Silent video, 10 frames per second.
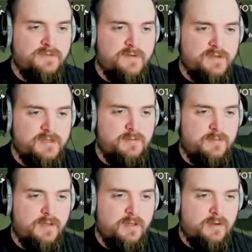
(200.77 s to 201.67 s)
You've never me
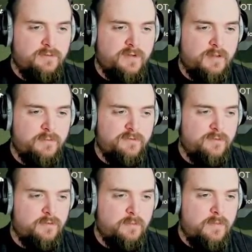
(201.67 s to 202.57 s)
play a golf game
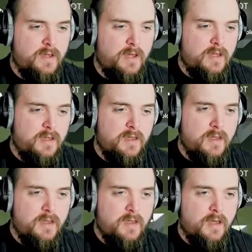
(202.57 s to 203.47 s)
before, but
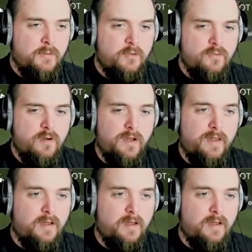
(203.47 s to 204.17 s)
I'm all right.